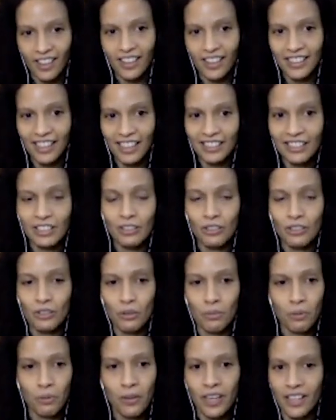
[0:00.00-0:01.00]
Yes, to
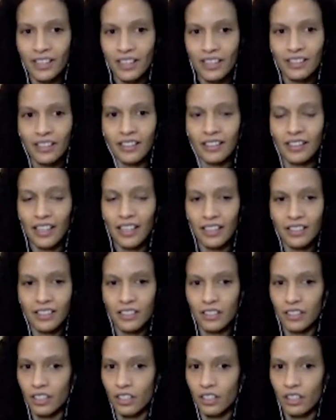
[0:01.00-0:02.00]
your point, I think that that
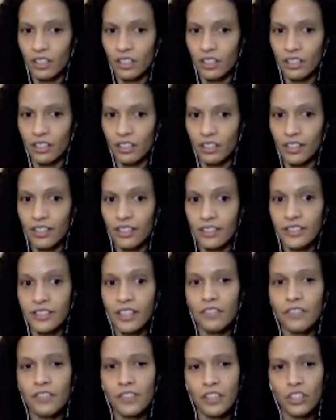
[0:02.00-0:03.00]
is
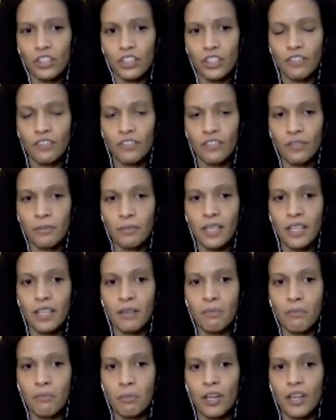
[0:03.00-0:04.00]
definitely a shift for
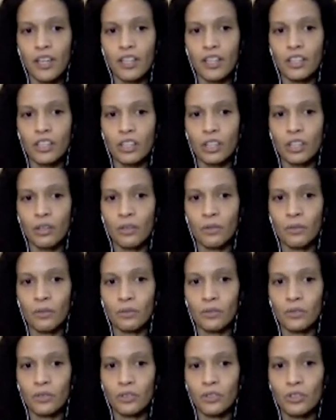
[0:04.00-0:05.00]
me, but, you know,
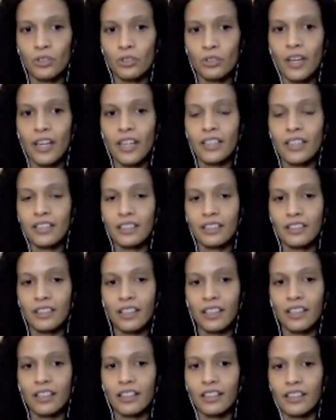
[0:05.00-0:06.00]
trying to
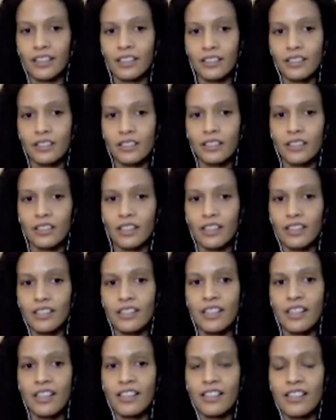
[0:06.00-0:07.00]
link these
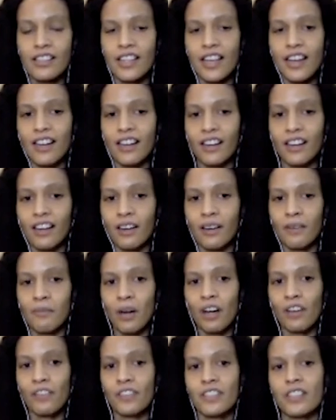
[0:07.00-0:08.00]
things that
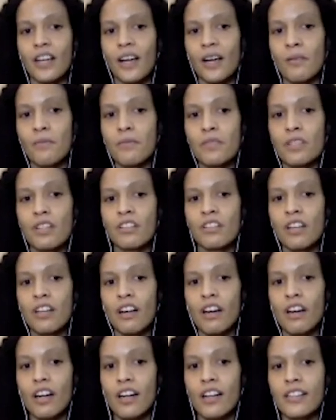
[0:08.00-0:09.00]
oftentimes are
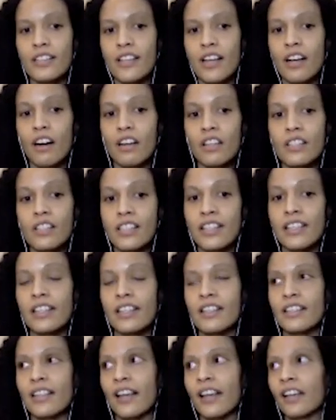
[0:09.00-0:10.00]
seen
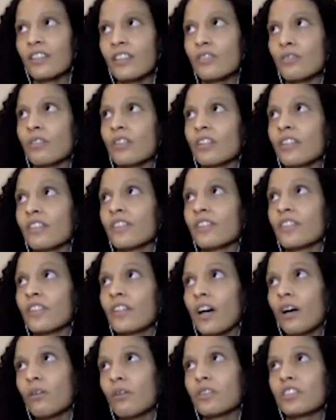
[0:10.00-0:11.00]
as like sort of,
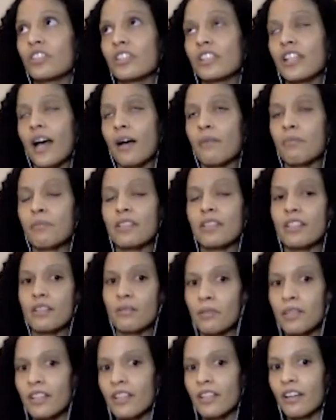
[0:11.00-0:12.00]
oh, it just happens to
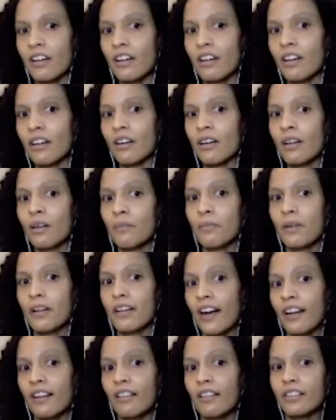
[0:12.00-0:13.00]
be there, but
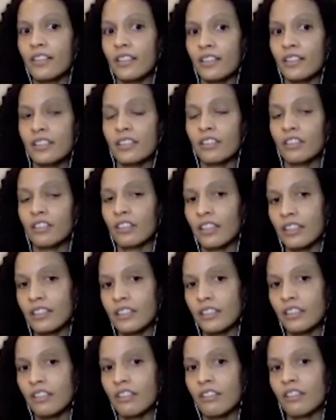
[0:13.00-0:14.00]
not necessarily
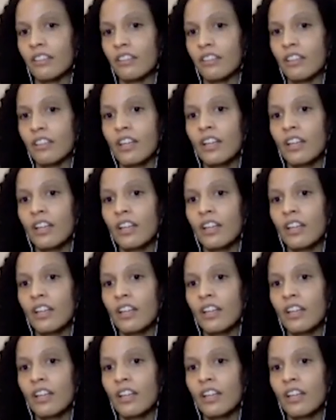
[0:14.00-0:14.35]
considered